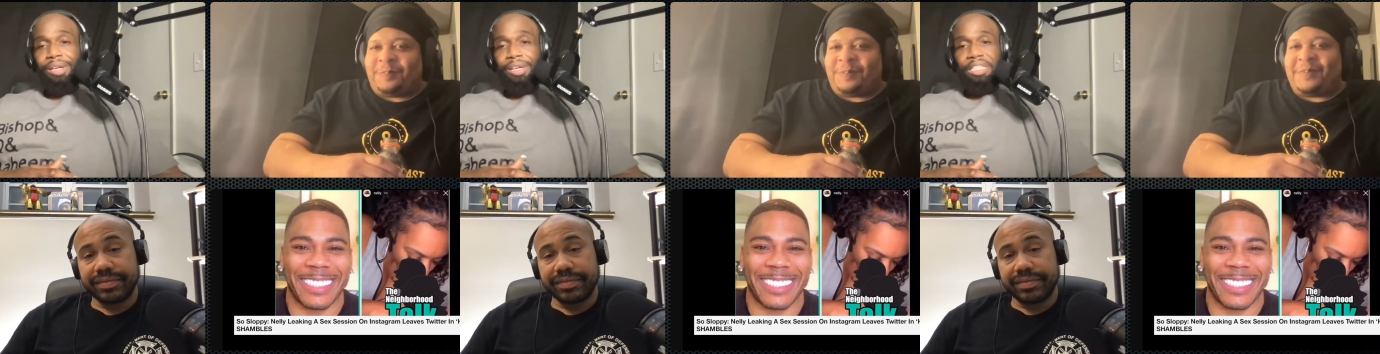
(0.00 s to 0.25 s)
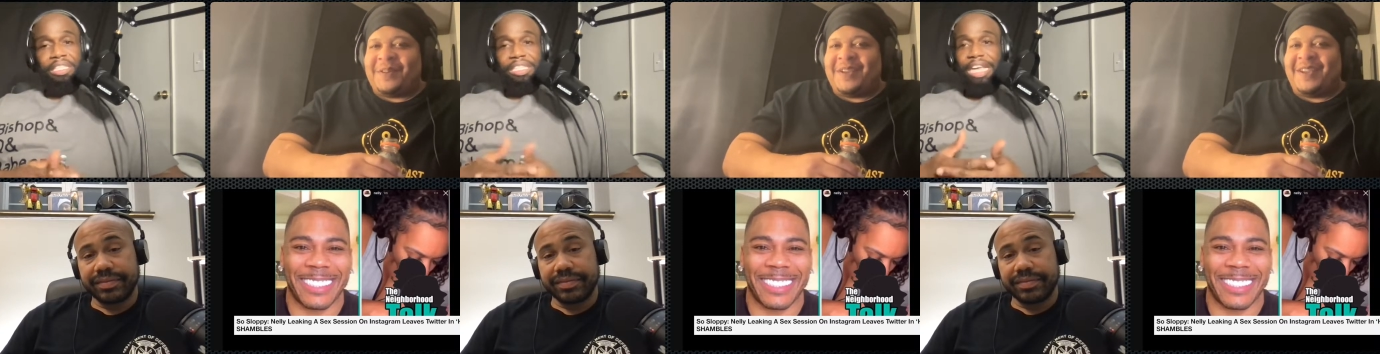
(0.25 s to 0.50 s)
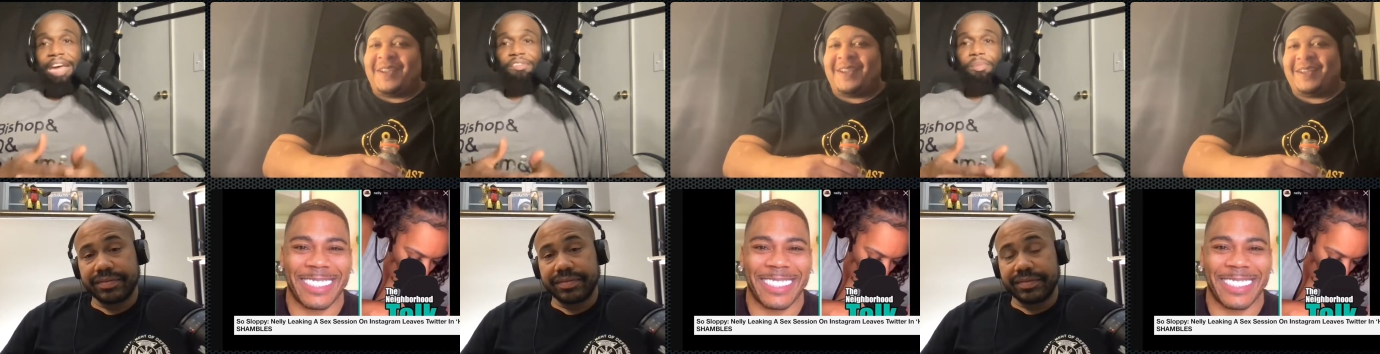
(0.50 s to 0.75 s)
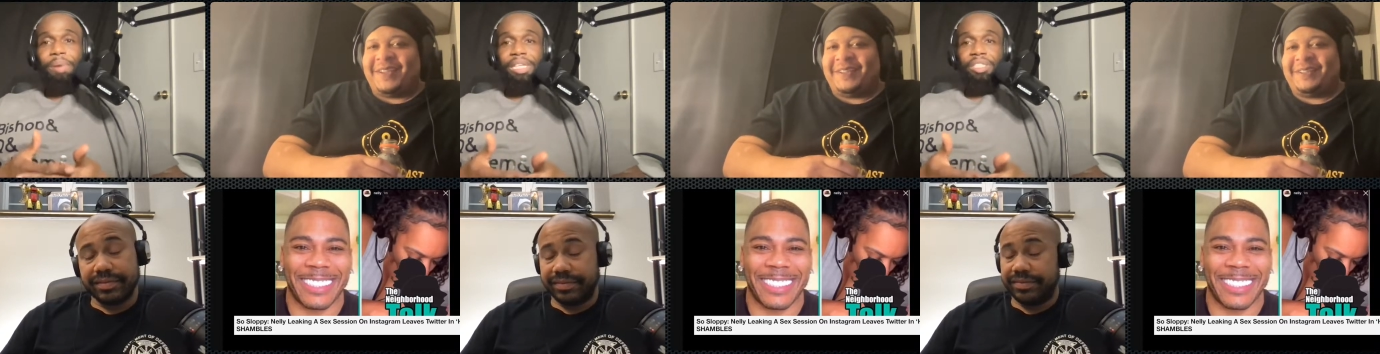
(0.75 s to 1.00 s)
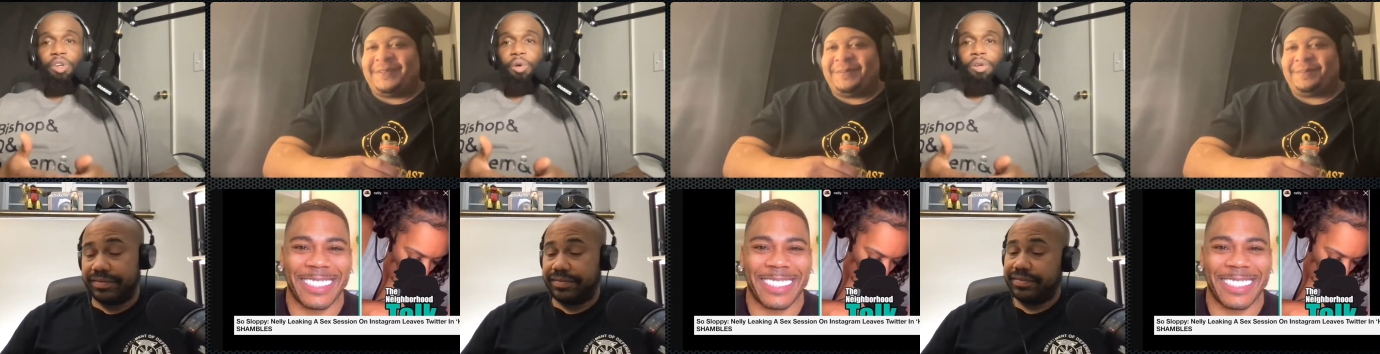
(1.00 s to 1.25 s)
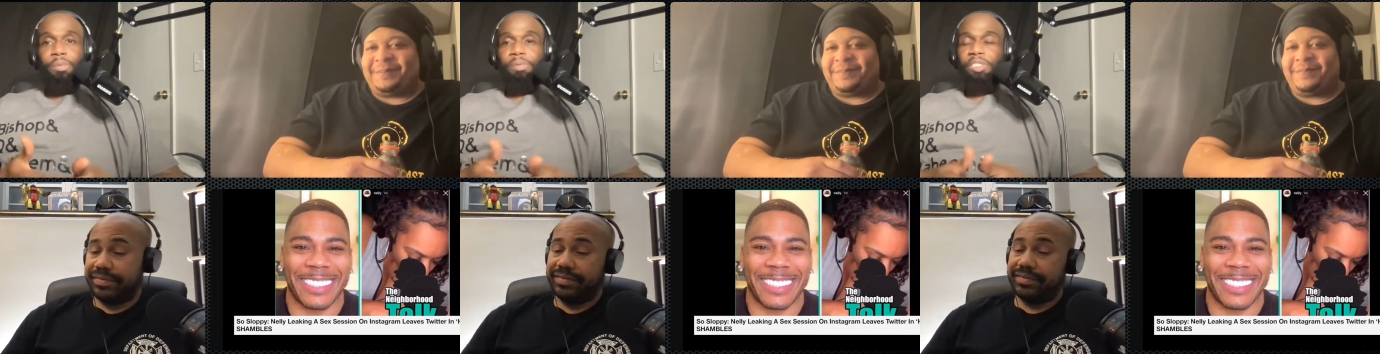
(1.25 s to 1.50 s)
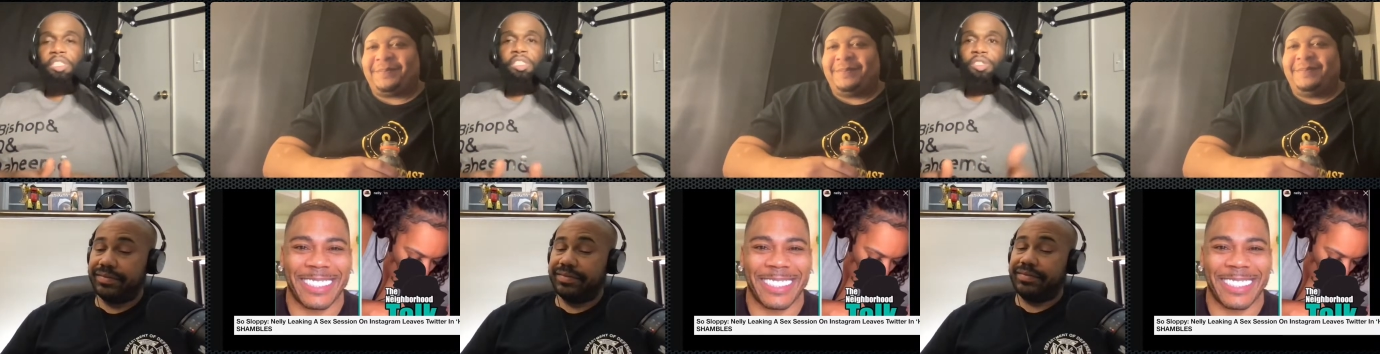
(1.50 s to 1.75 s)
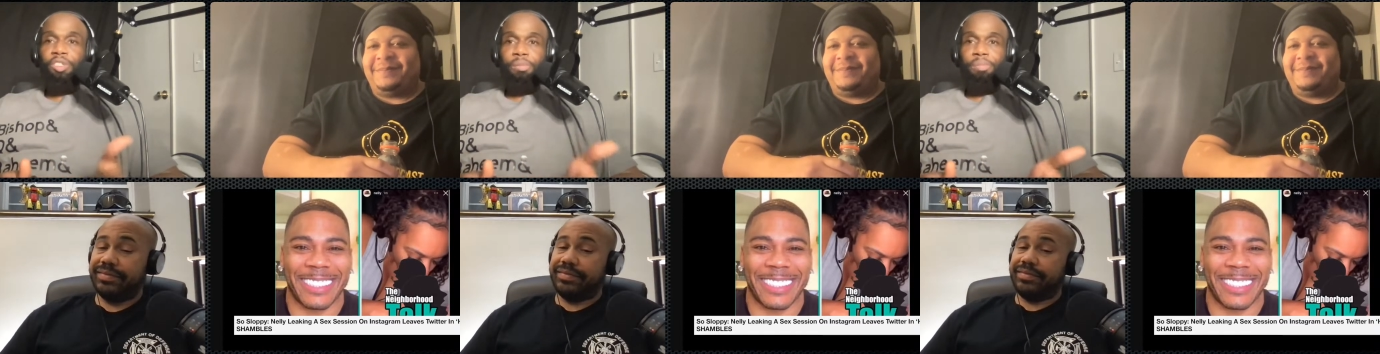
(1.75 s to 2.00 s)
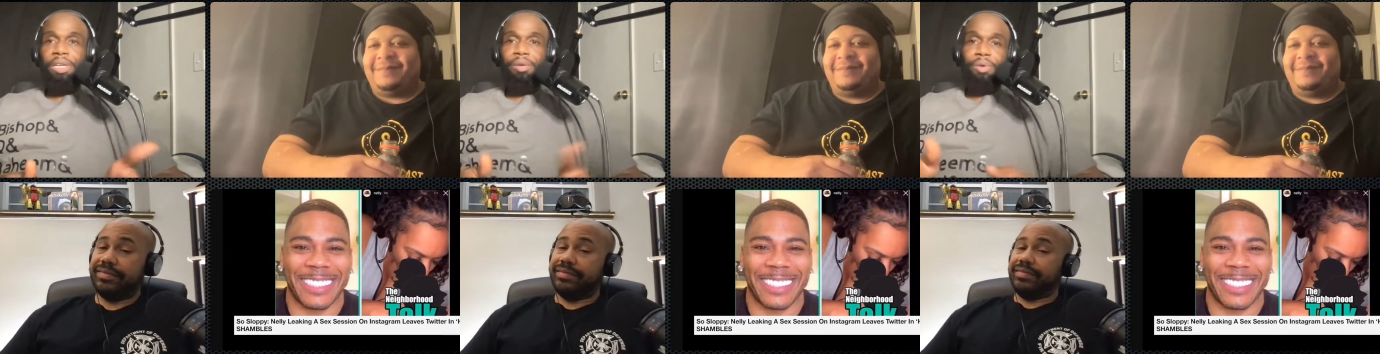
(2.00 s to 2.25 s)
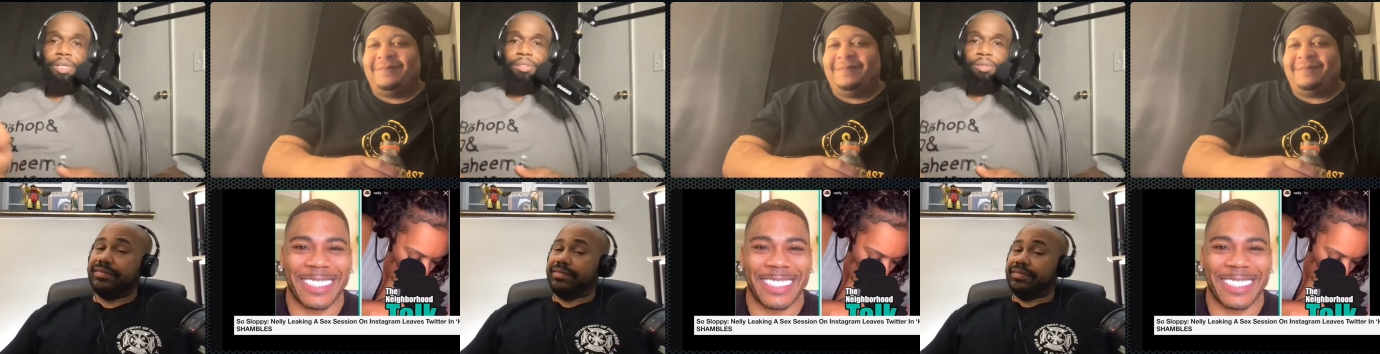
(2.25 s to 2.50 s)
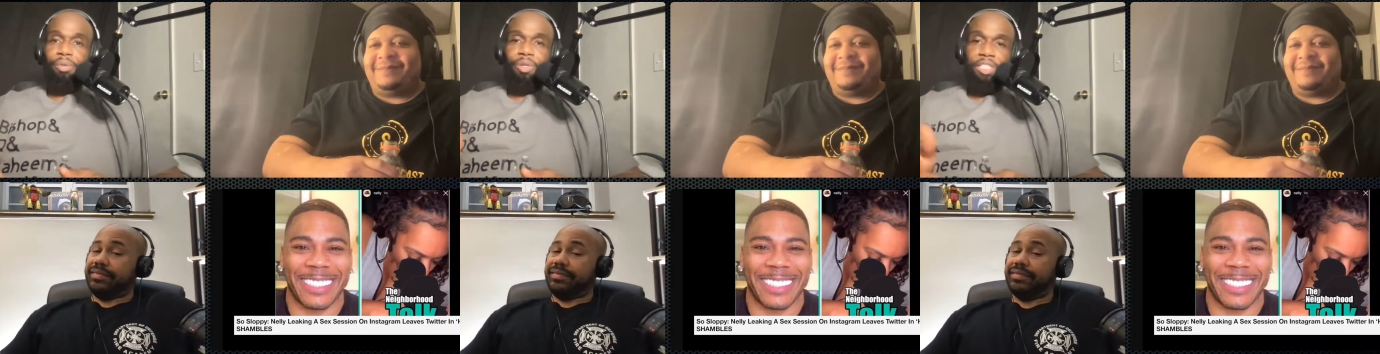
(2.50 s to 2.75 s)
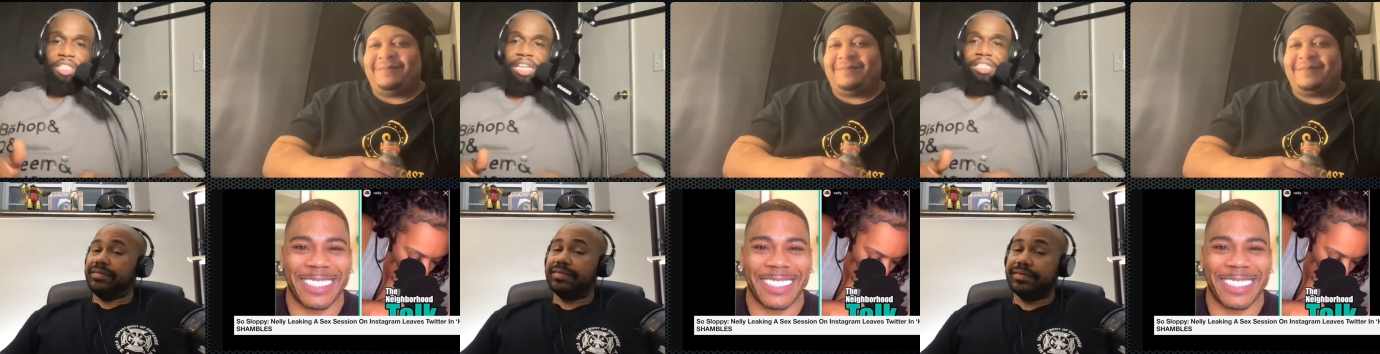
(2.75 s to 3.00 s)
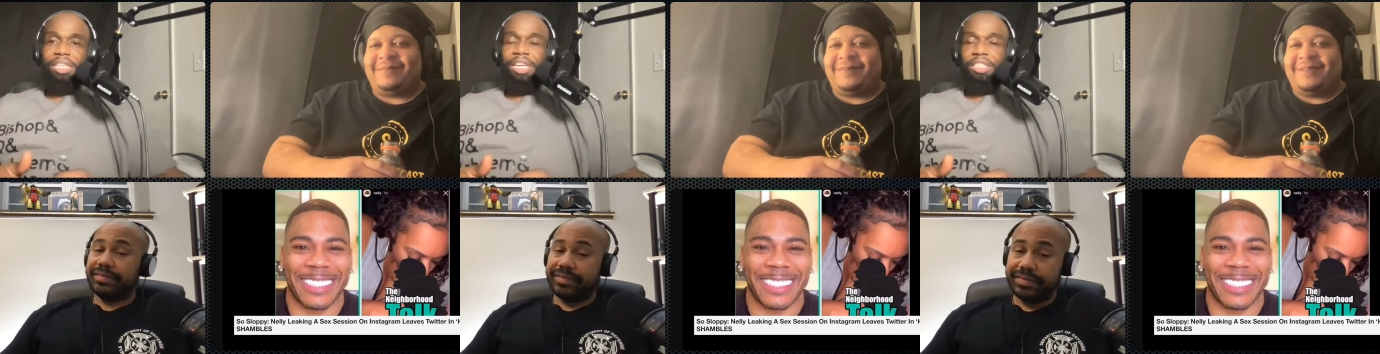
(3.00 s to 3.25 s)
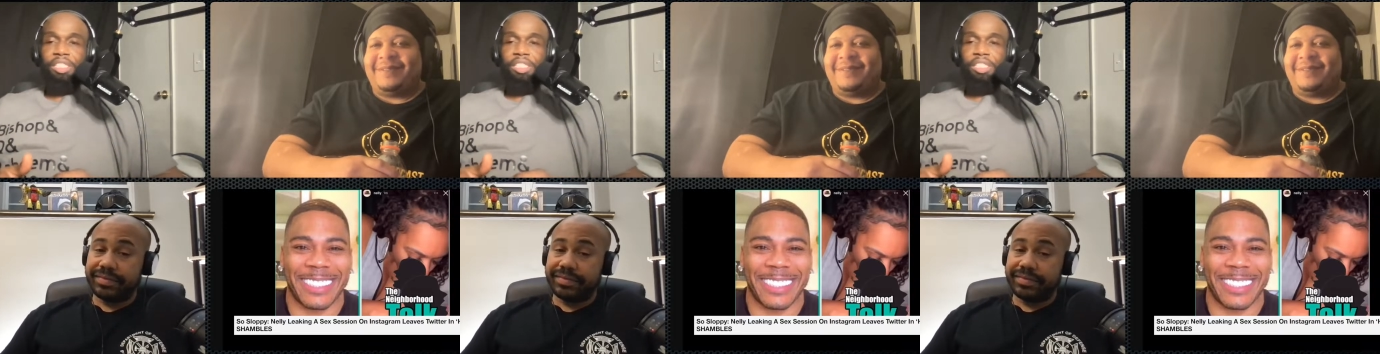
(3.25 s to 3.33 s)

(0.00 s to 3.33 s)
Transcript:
Speaker 1: Cause everybody's gonna wanna she's gonna be what what Jay said,